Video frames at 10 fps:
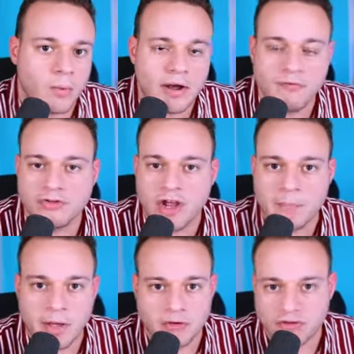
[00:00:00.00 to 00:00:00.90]
whatever
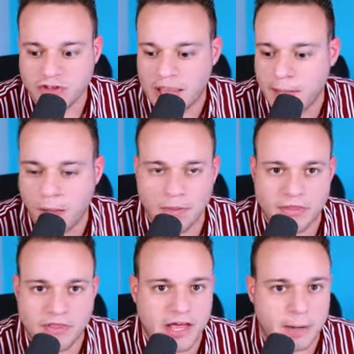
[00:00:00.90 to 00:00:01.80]
JBL just came out with,
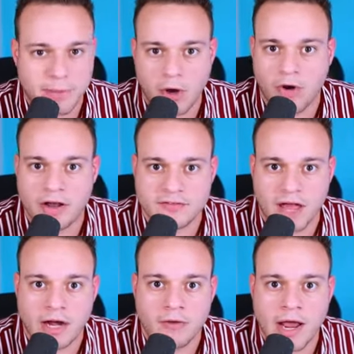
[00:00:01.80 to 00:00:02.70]
if they've got a PRX
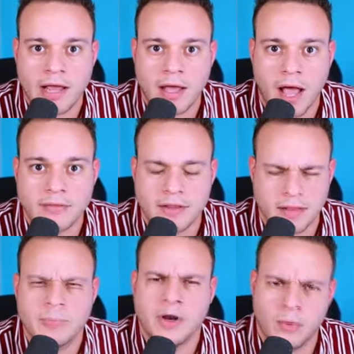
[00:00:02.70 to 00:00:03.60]
line array,
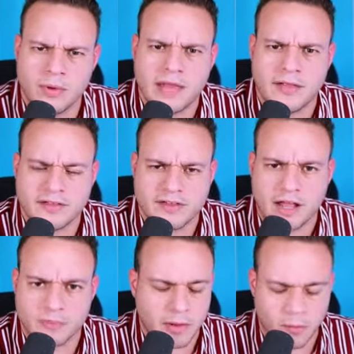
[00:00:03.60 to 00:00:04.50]
let me know how that
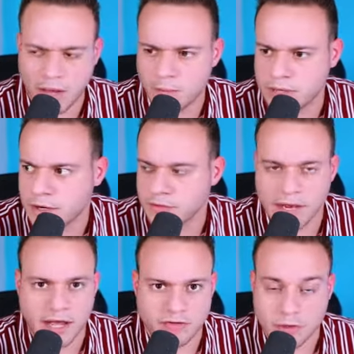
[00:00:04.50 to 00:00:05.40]
sounds, by the way. I want to hear
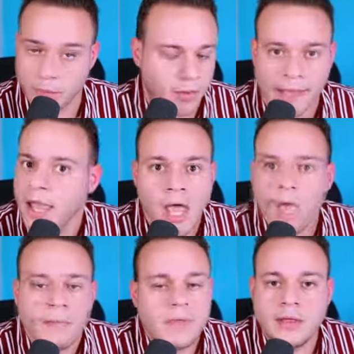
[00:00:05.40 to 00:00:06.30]
that, actually. But,
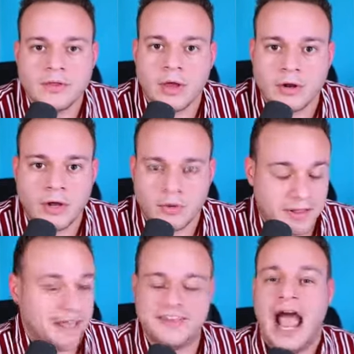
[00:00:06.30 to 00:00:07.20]

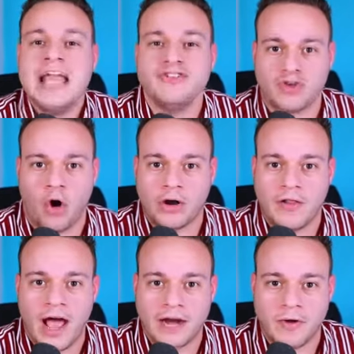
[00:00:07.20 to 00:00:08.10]
I just called it a
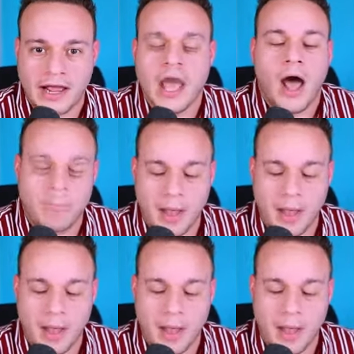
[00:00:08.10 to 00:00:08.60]
line array, a